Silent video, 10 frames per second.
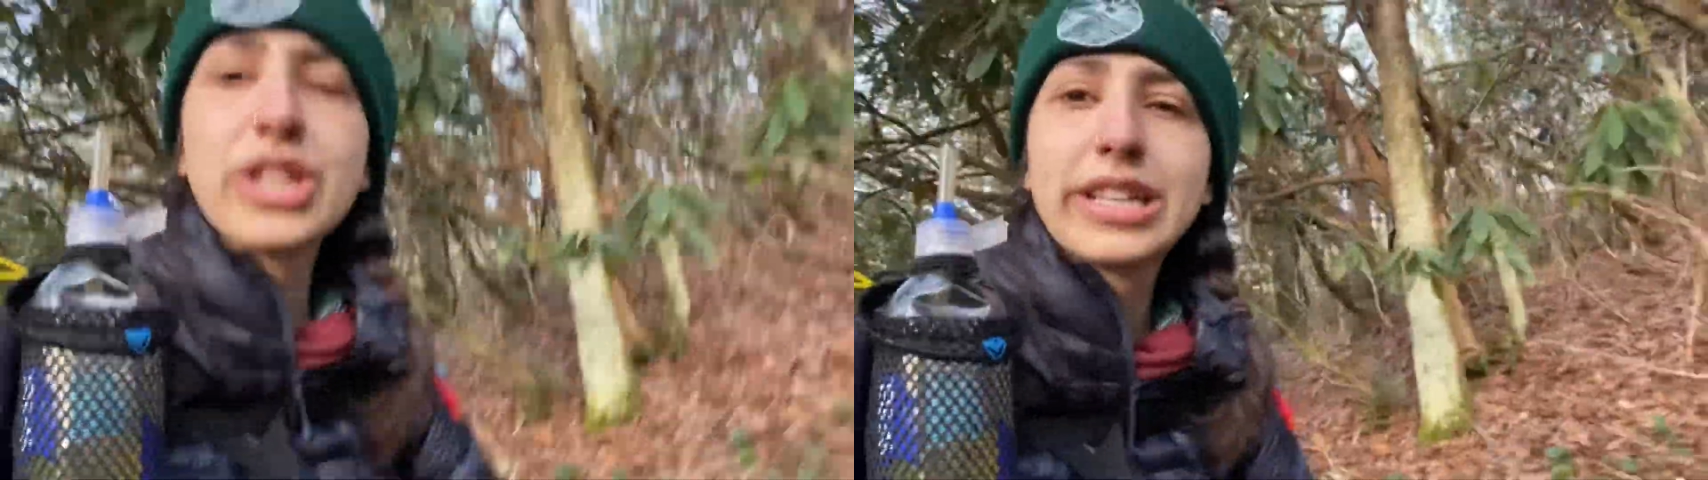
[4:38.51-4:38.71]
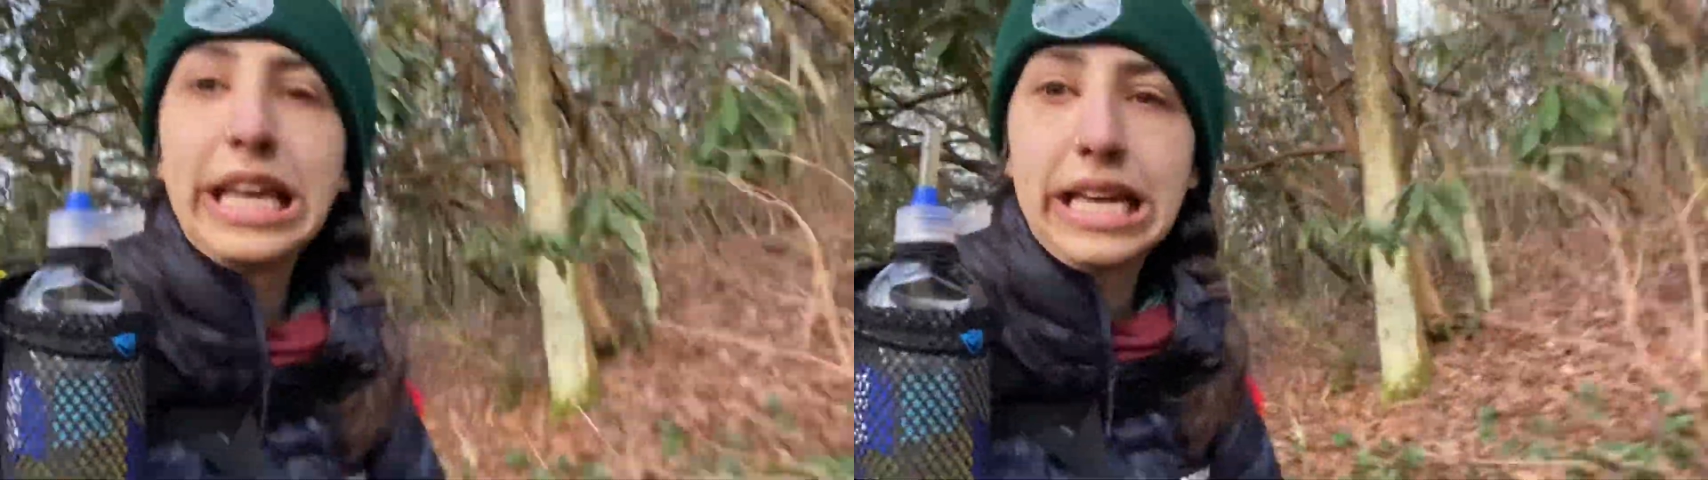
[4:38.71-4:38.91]

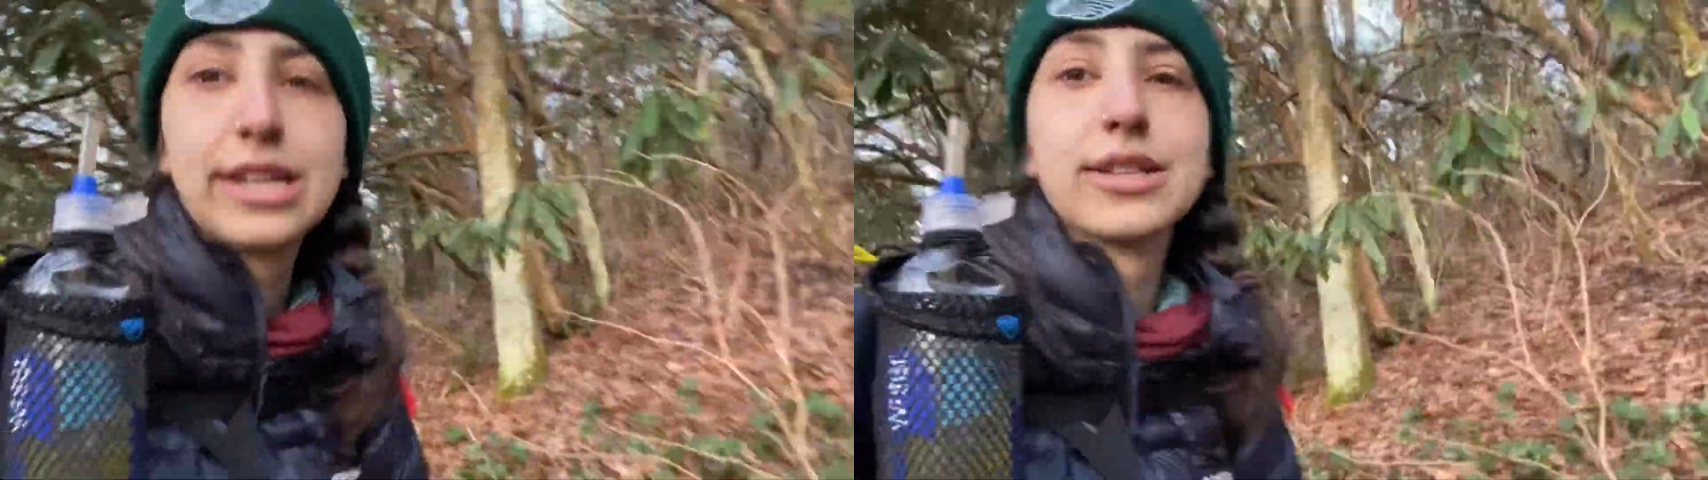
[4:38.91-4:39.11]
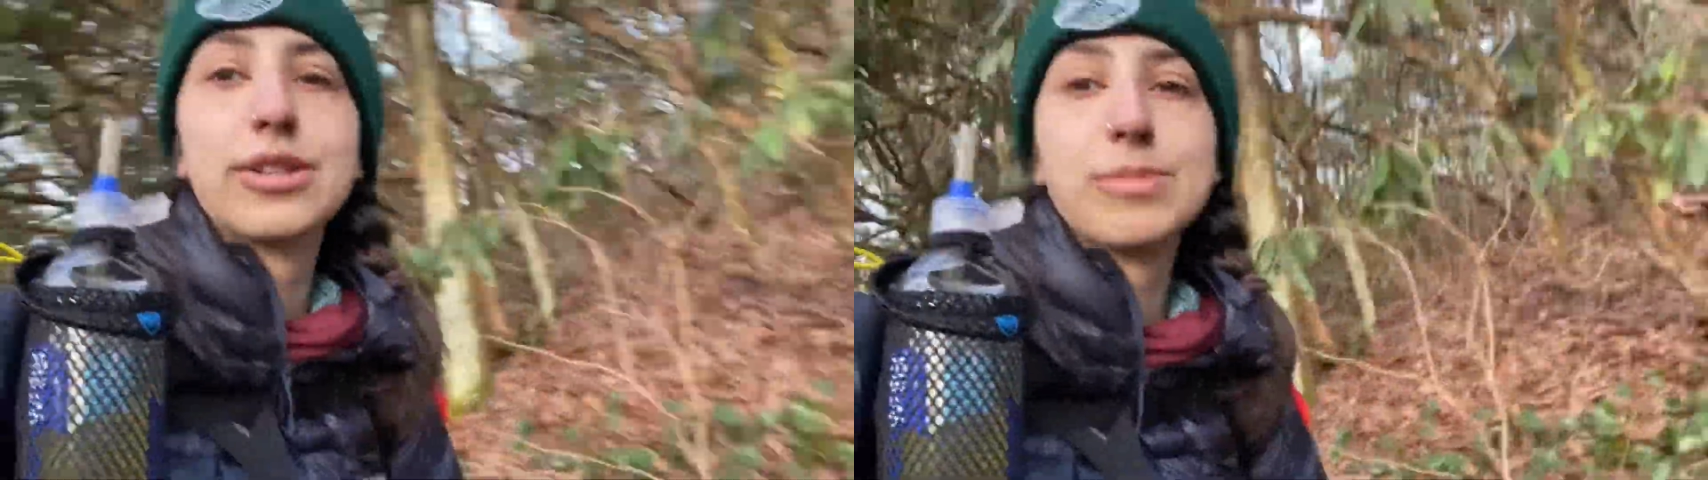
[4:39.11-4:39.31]
like take it a
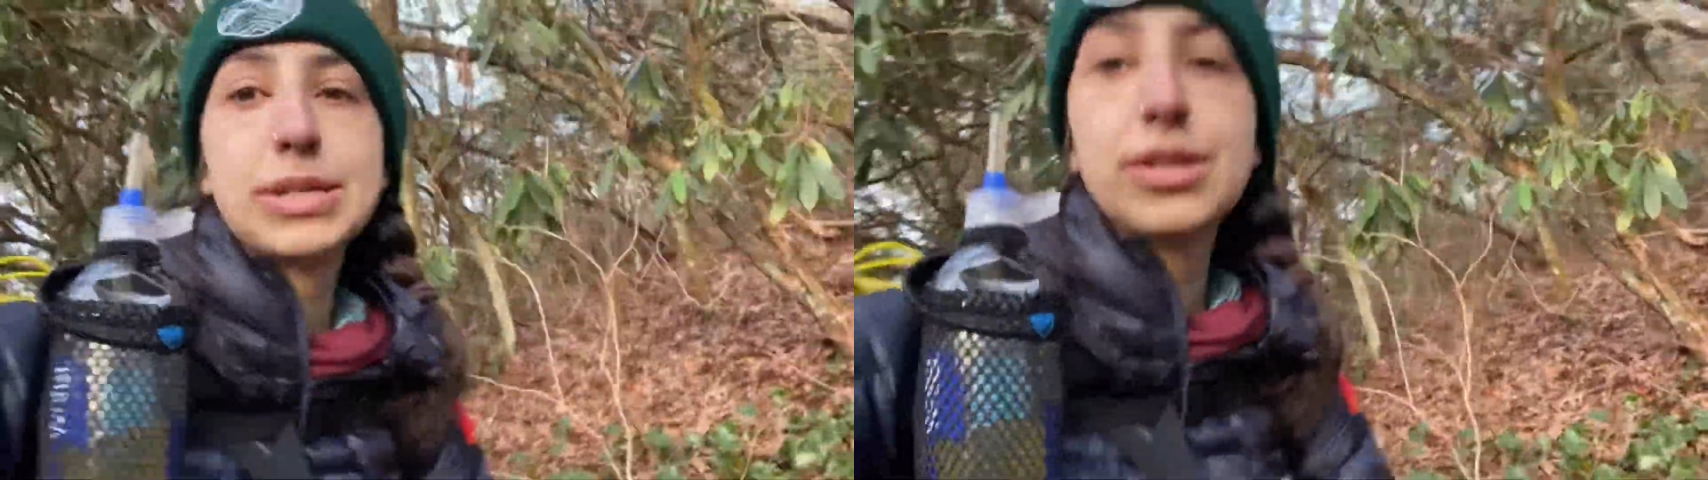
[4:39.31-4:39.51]
little bit